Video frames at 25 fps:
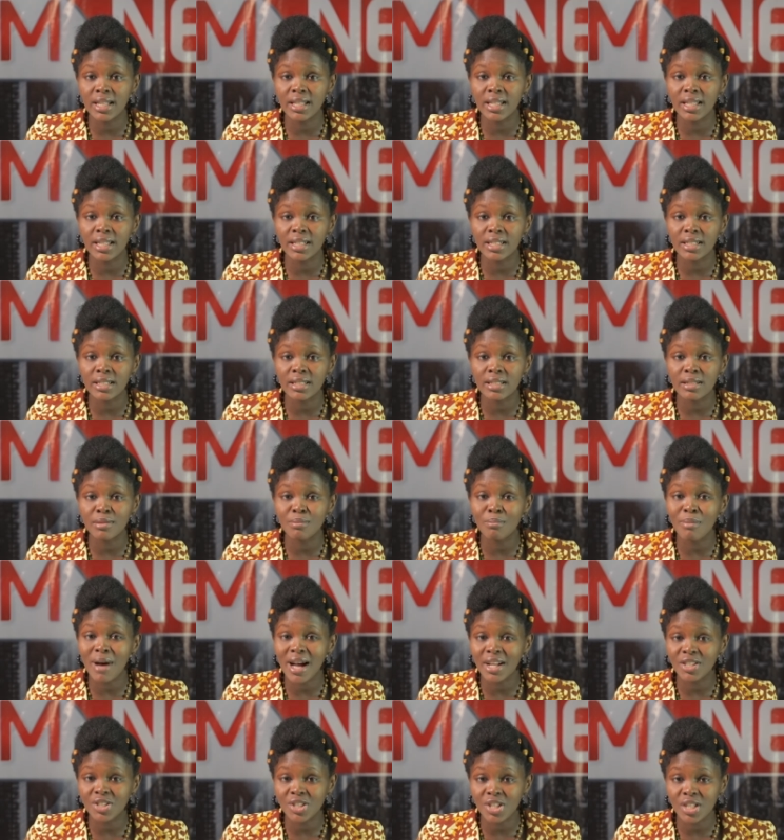leaders
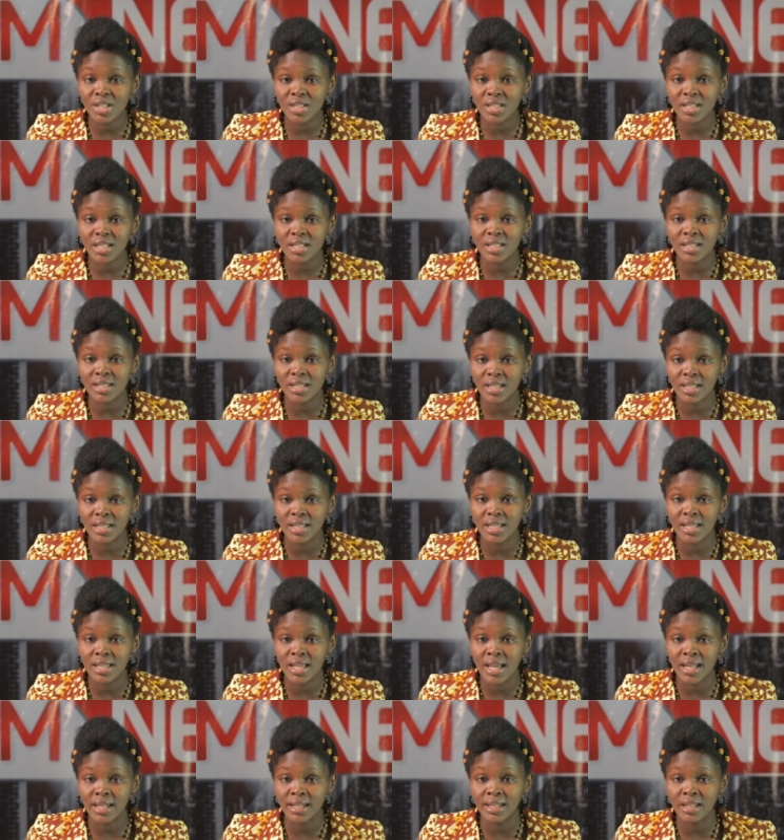Manchester
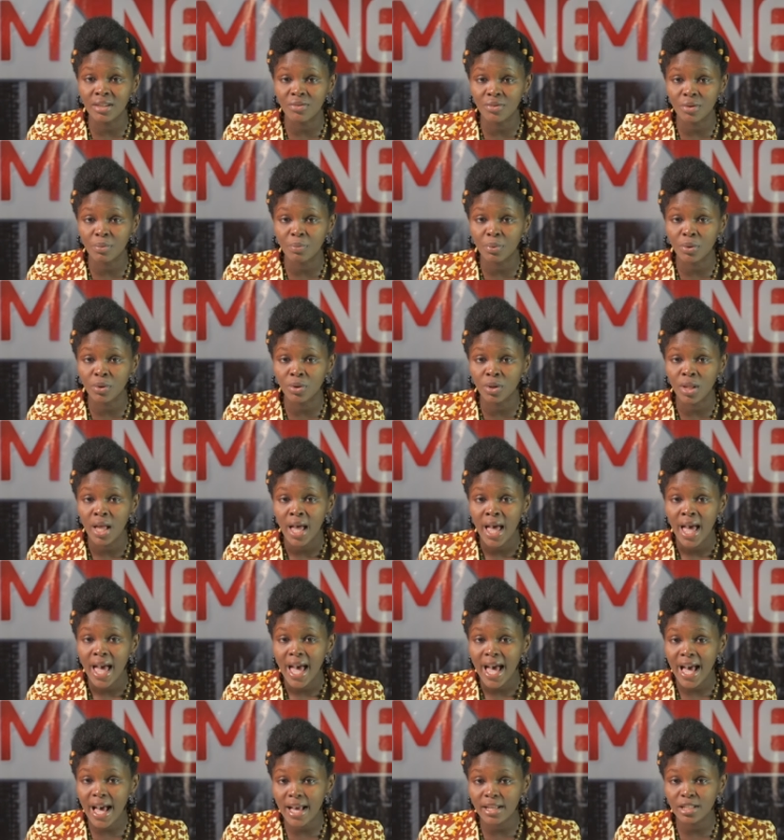City and Liverpool
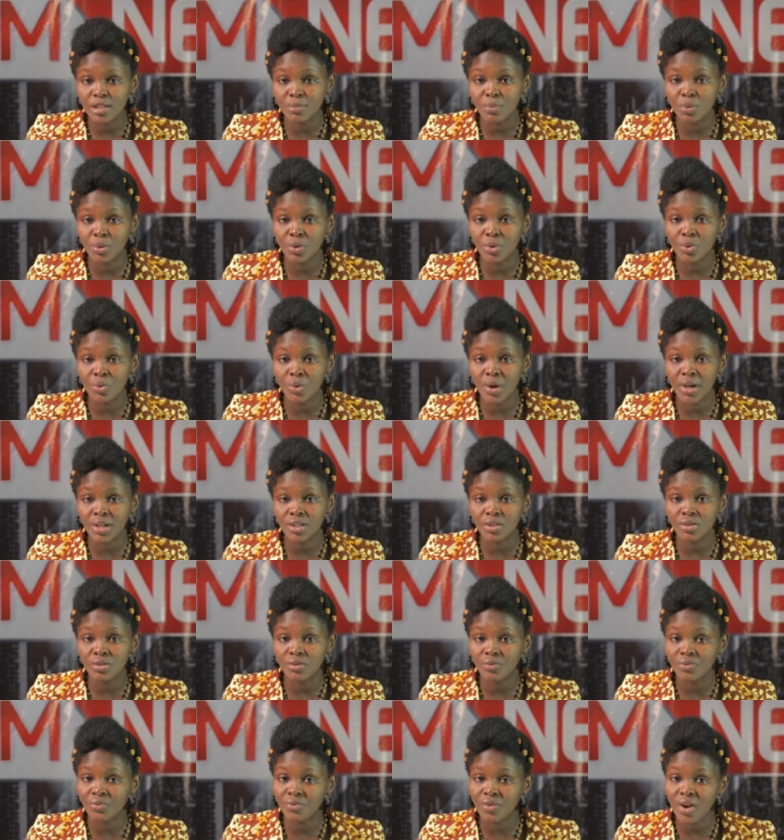has
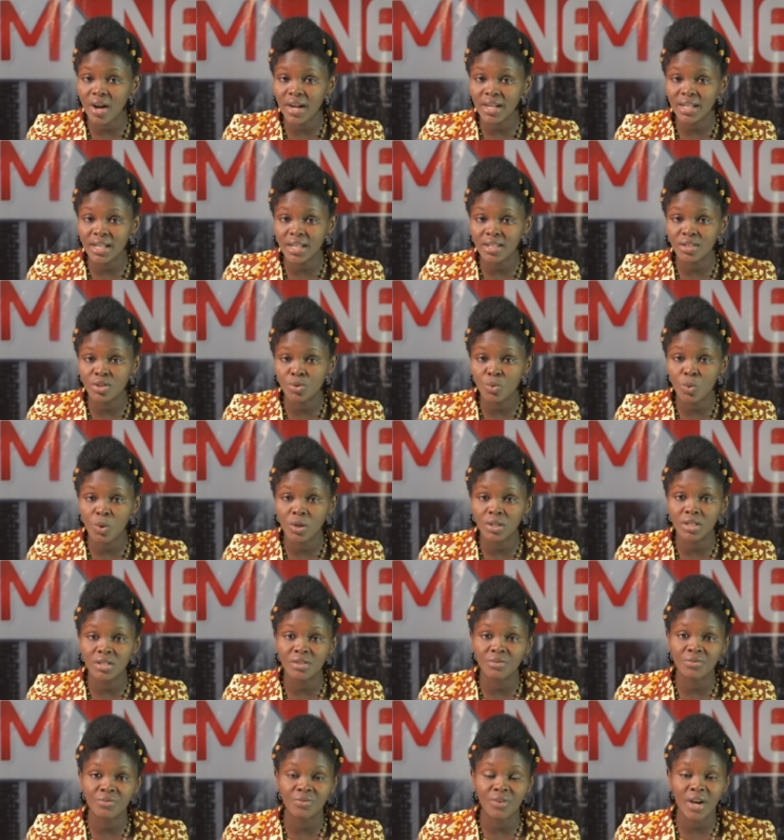progressed to Friday's
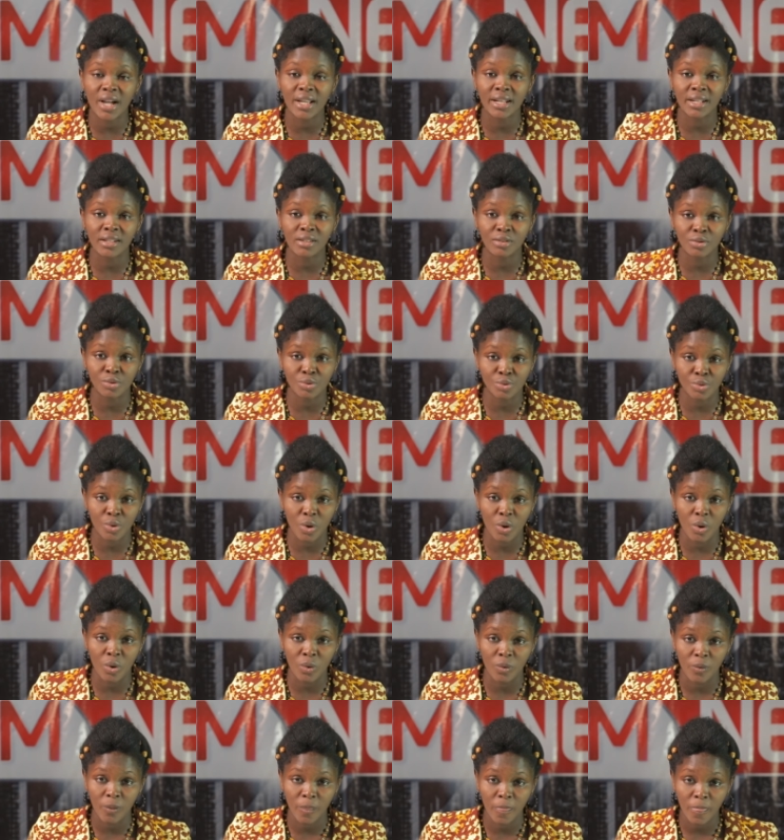quarter-final
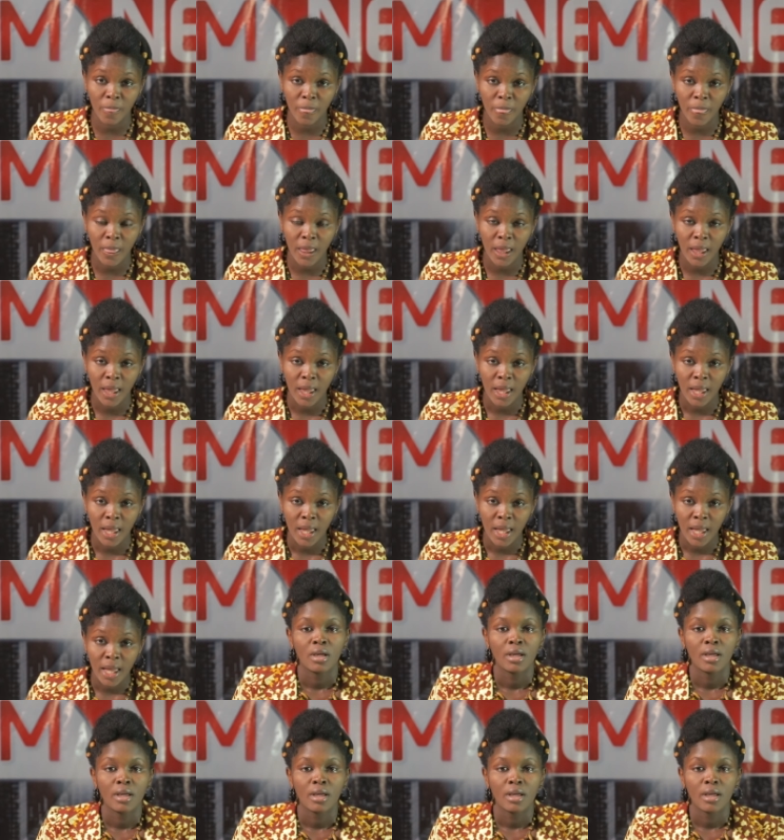draw.
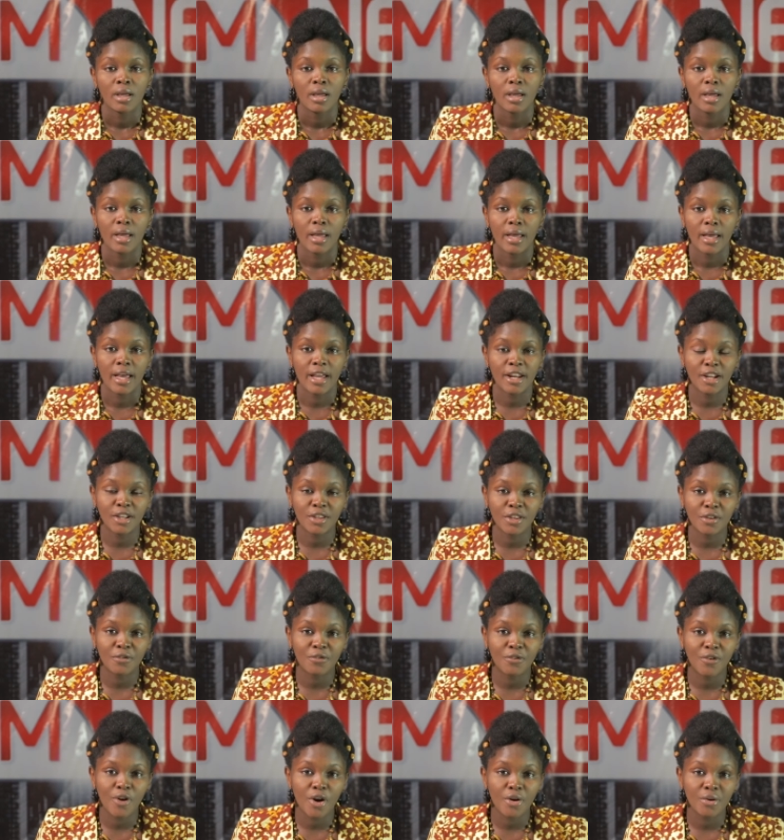And on the
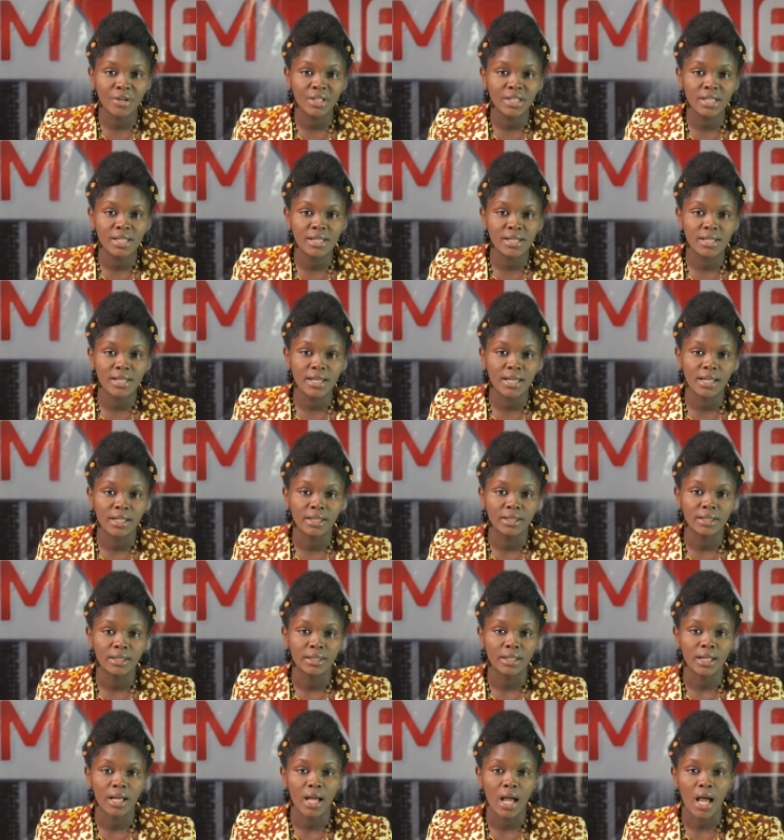foreign
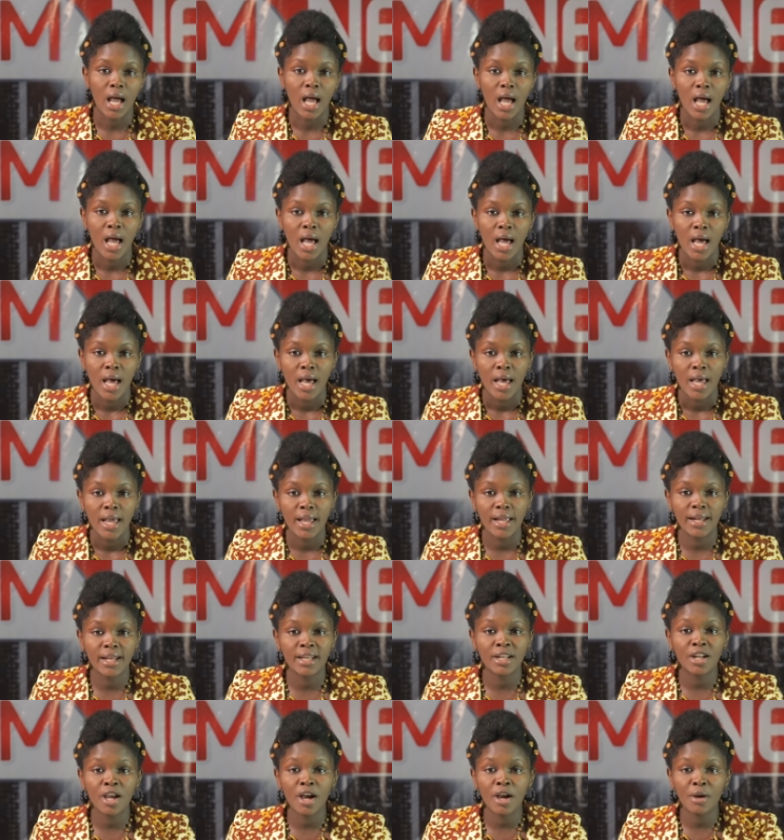scene, in
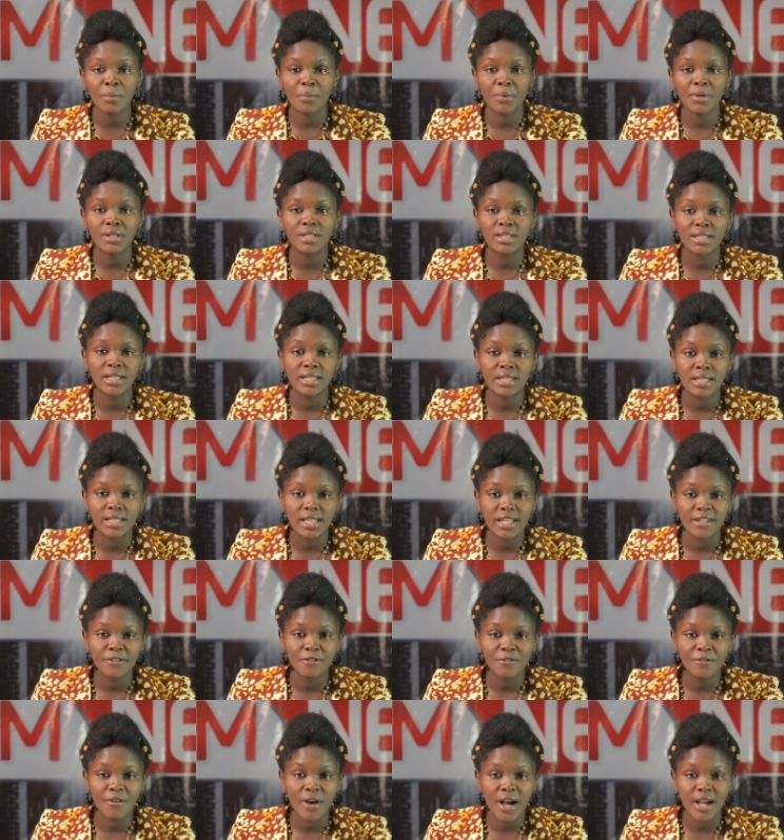an
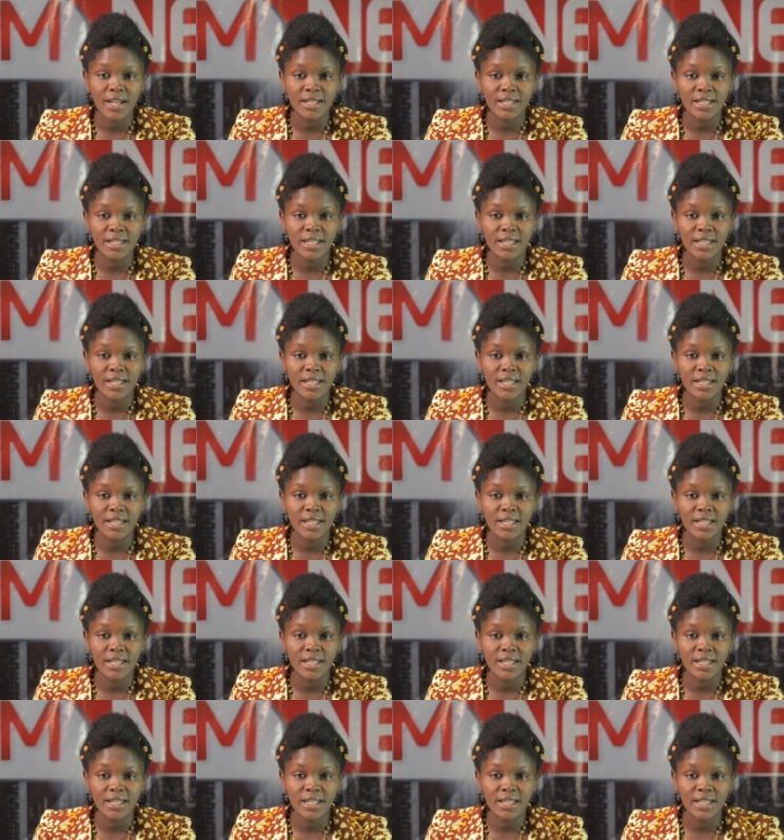unprecedented fight